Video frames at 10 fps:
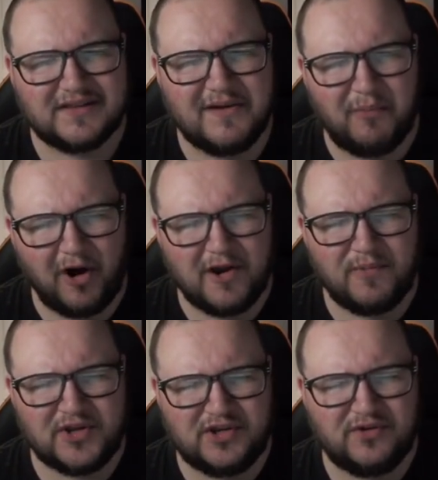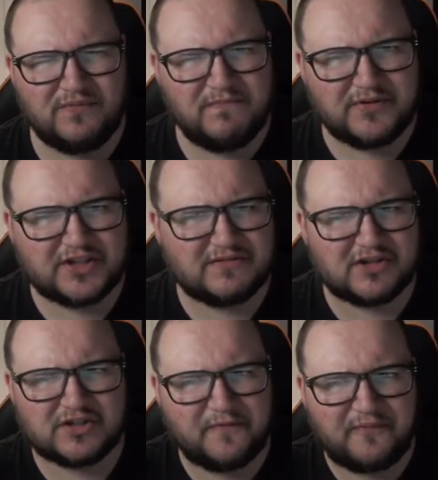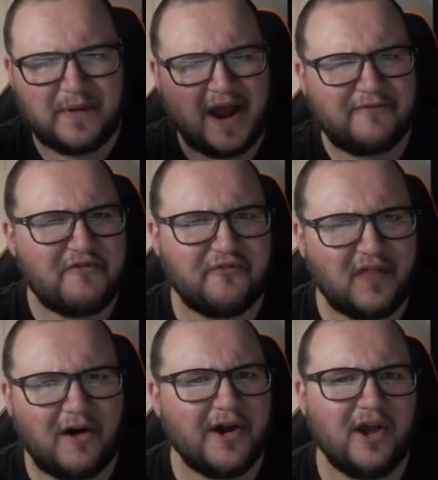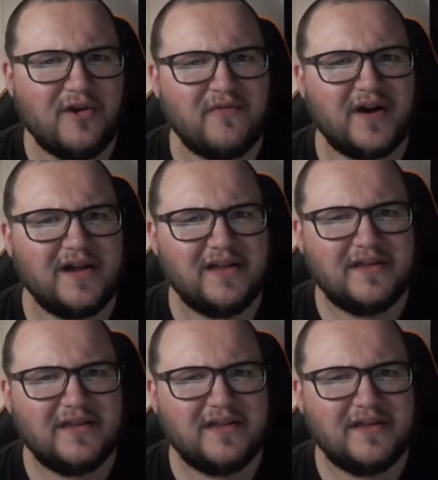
then why wouldn't you just have a flyover?